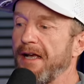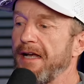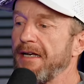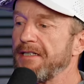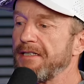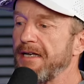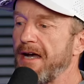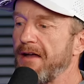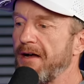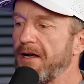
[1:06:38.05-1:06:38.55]

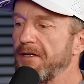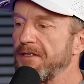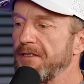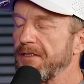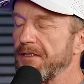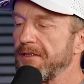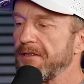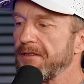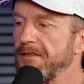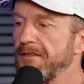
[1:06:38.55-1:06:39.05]
And shout out
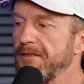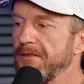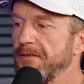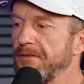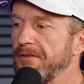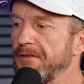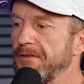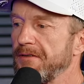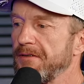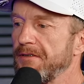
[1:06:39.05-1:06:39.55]
to
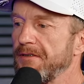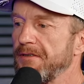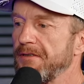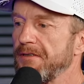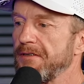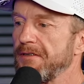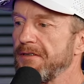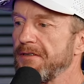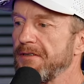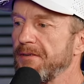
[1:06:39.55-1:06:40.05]
to
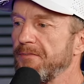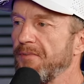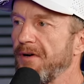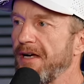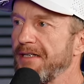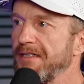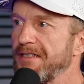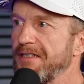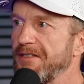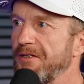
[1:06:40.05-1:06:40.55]
to
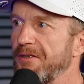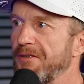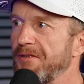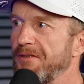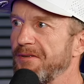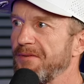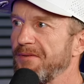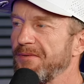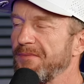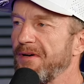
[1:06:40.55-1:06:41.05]
Braden's new
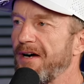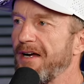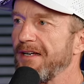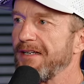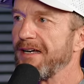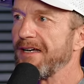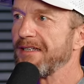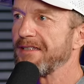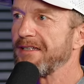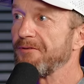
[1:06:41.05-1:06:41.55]

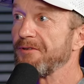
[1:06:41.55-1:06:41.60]
podcast.